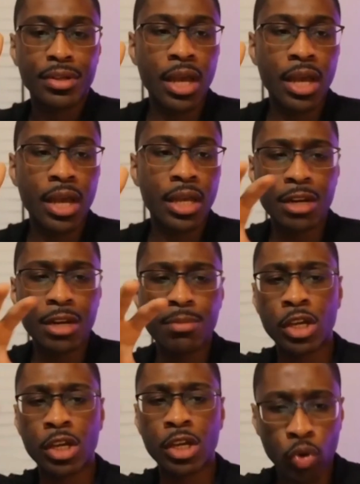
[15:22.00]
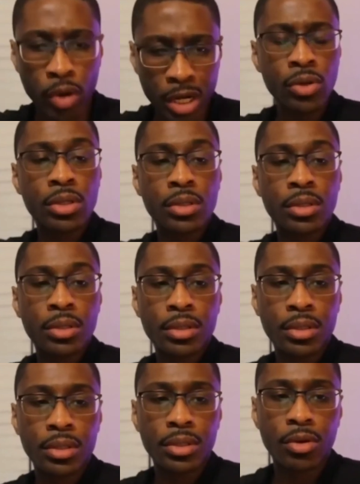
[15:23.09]
right? Instead of being critical,
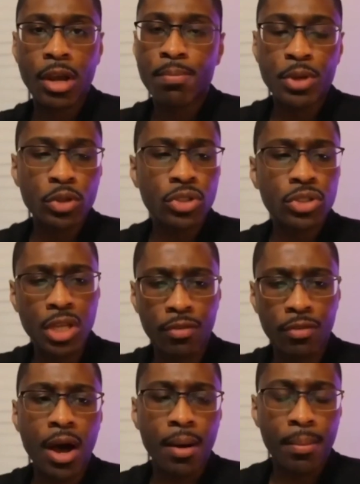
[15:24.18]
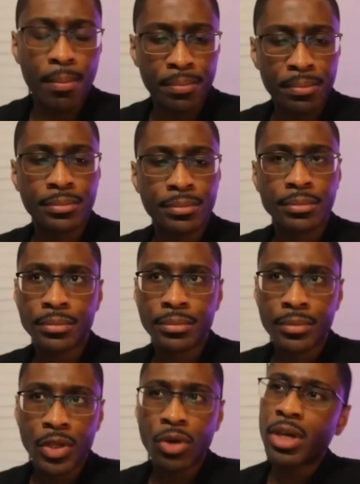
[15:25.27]
right? Build yourself up.
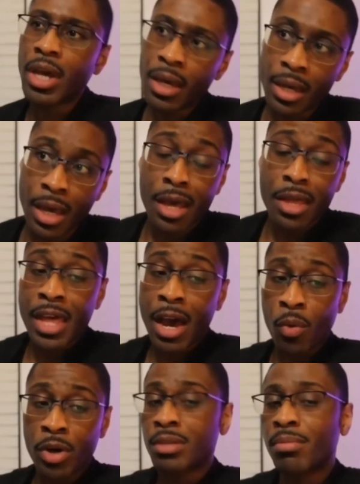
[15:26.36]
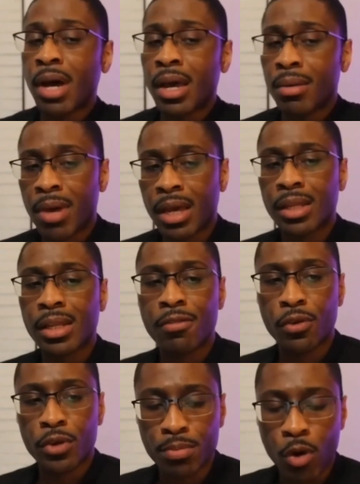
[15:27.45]
Okay, that wasn't my
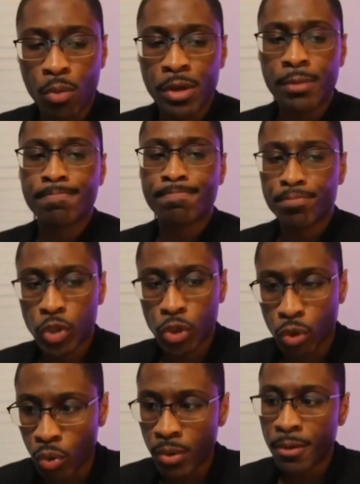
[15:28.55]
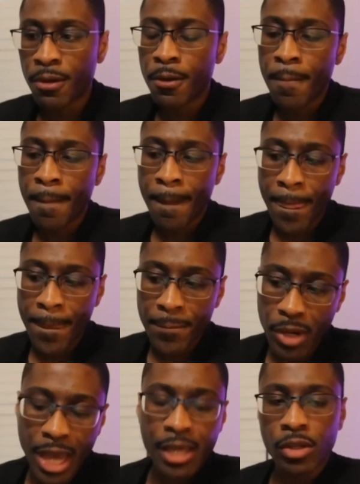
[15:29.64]
cleverest moment. True.
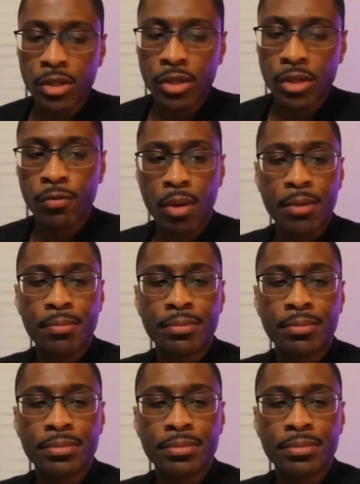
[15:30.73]
But I can learn from it.